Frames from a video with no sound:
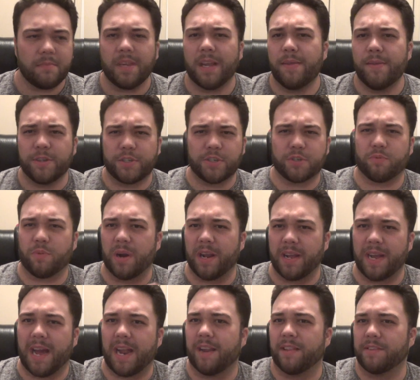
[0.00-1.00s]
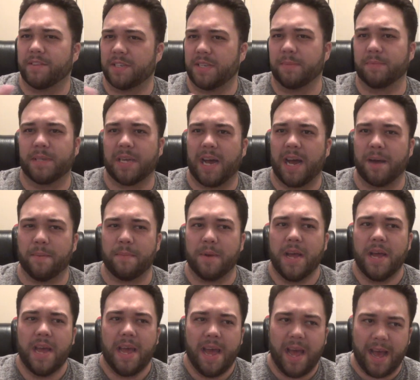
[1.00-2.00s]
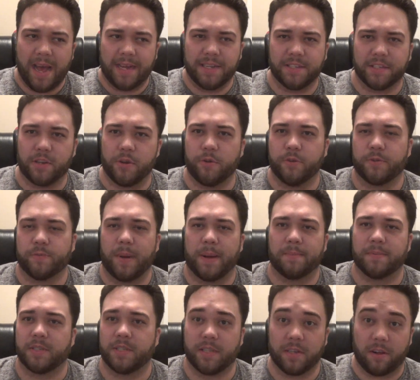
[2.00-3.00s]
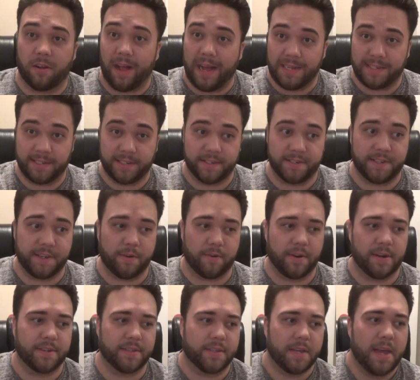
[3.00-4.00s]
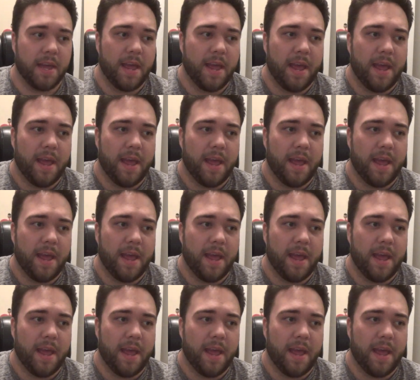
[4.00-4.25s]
And this was running kind of the same time as Goosebumps, the classic series.